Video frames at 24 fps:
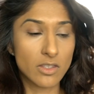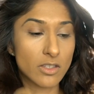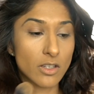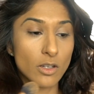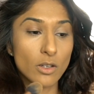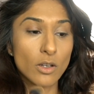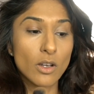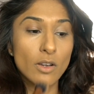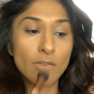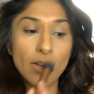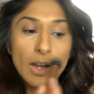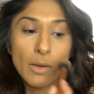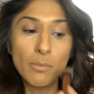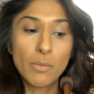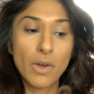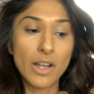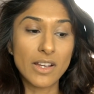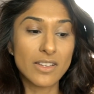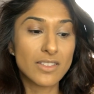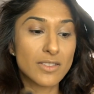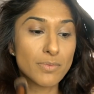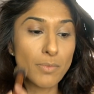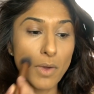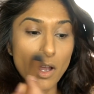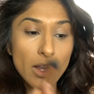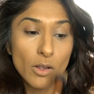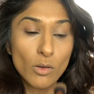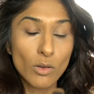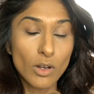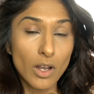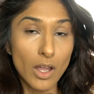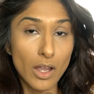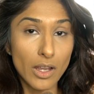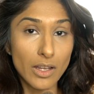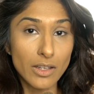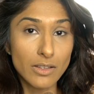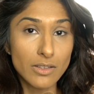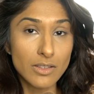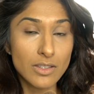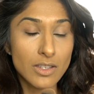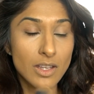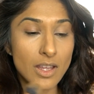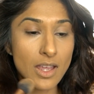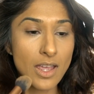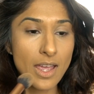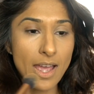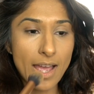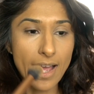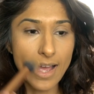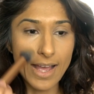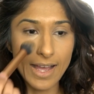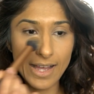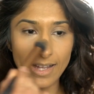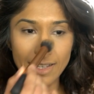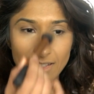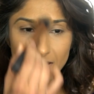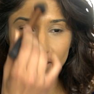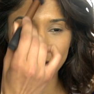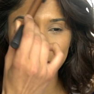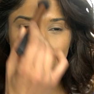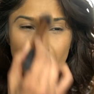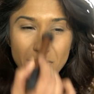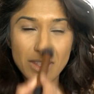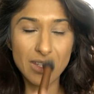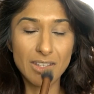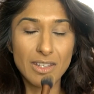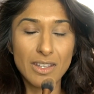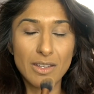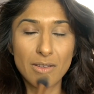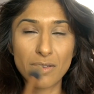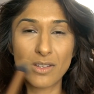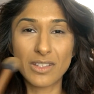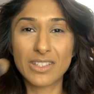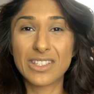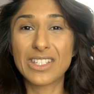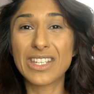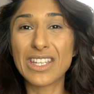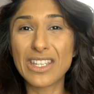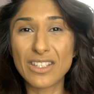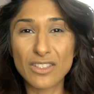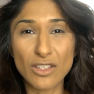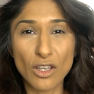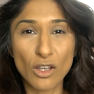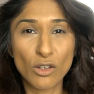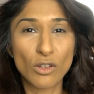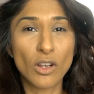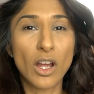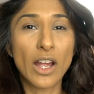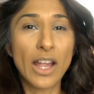So around my smile lines and the T-zone,